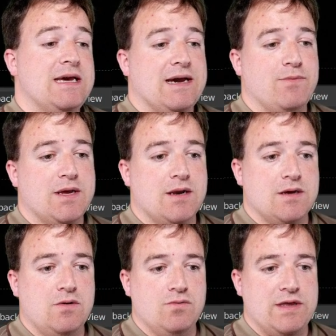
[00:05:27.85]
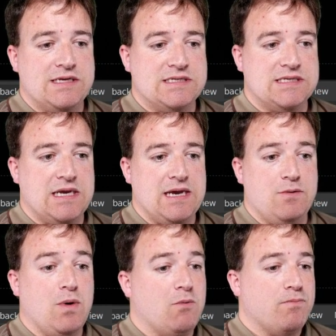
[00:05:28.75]
and we're going to call this,
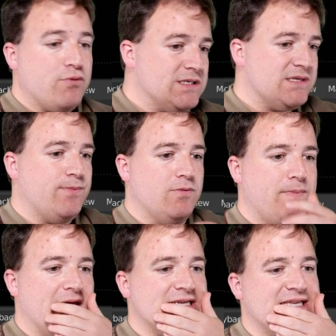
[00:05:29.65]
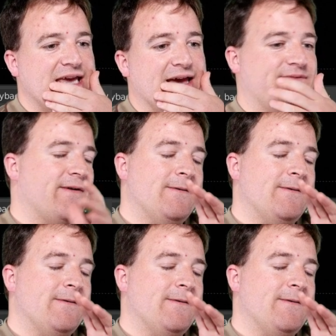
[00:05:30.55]
well, principled BSDF.